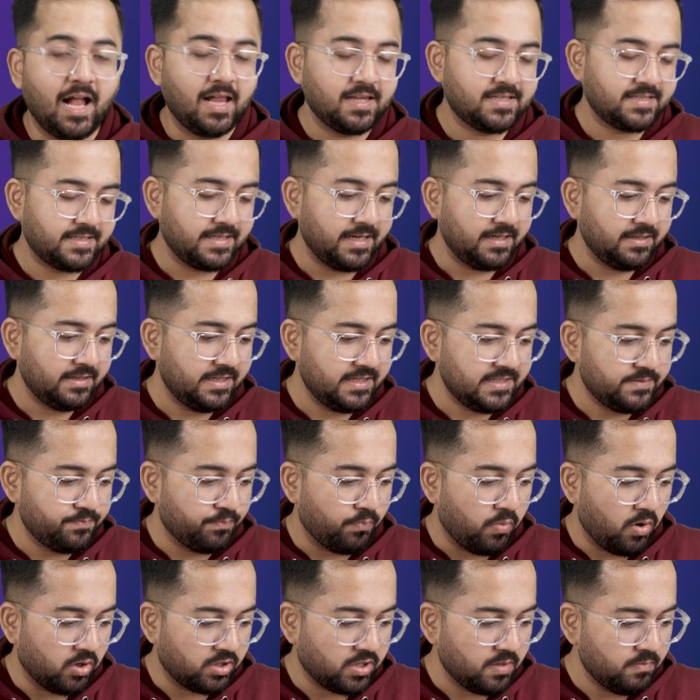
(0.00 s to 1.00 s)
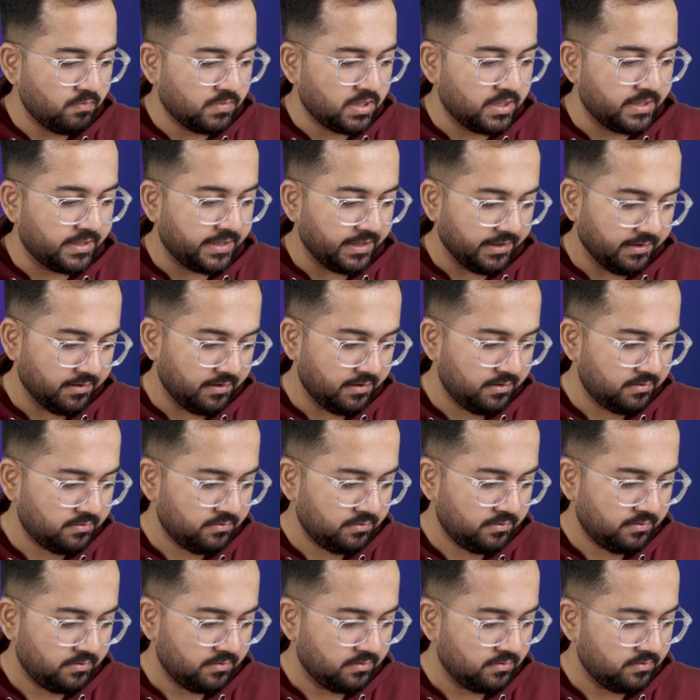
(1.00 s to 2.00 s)
I'll set this bottom
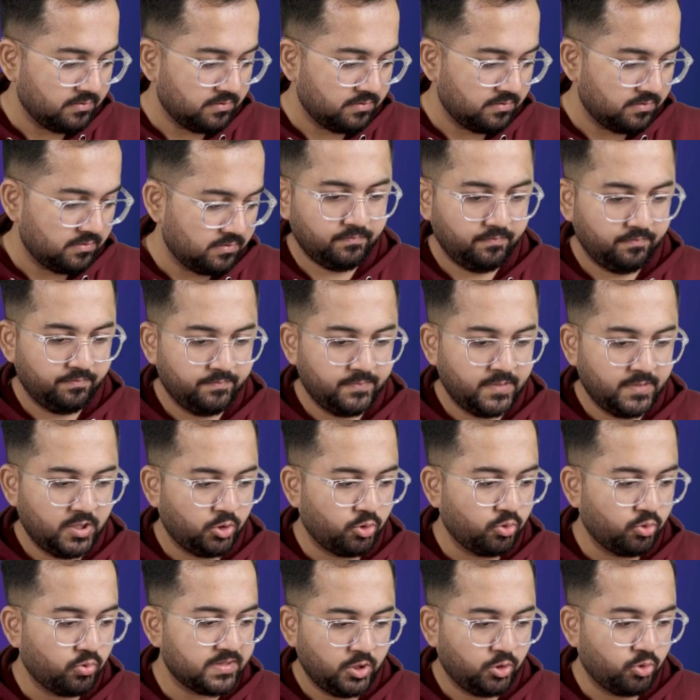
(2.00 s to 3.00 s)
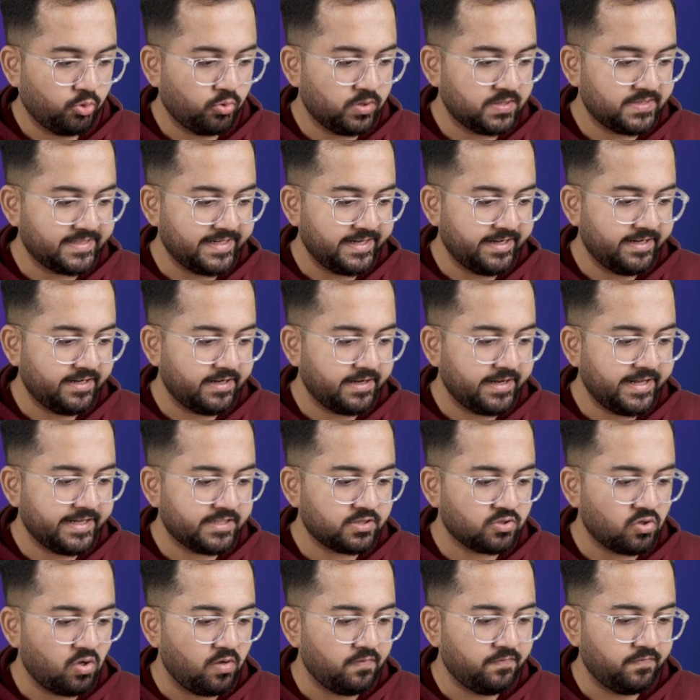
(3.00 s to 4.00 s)
container to a Z
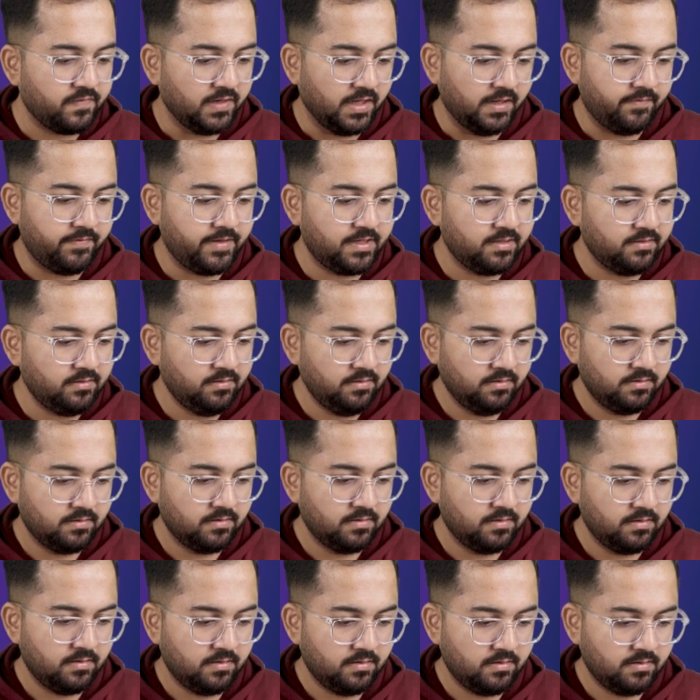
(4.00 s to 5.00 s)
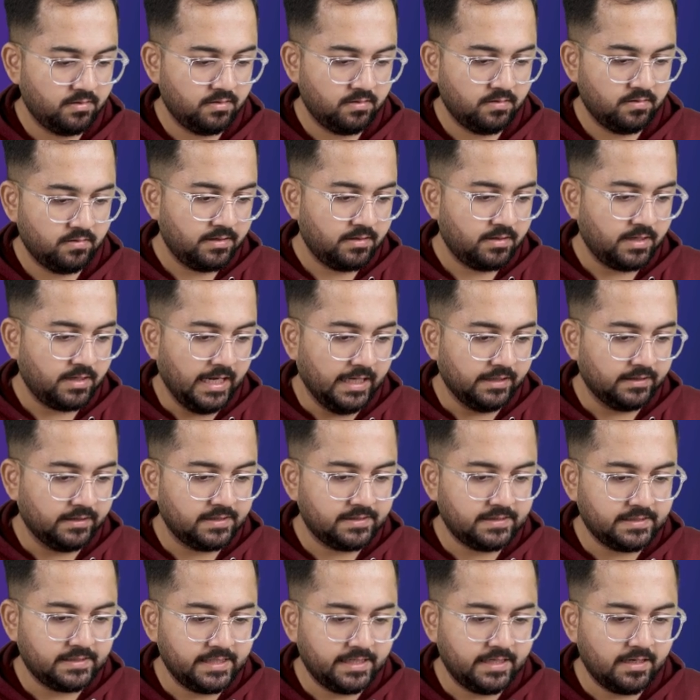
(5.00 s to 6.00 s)
index of 11
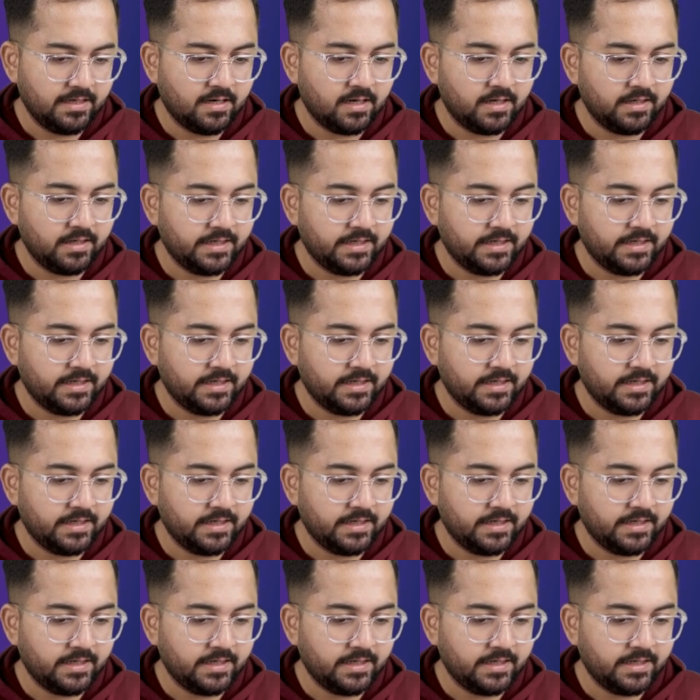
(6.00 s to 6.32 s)
and the sticky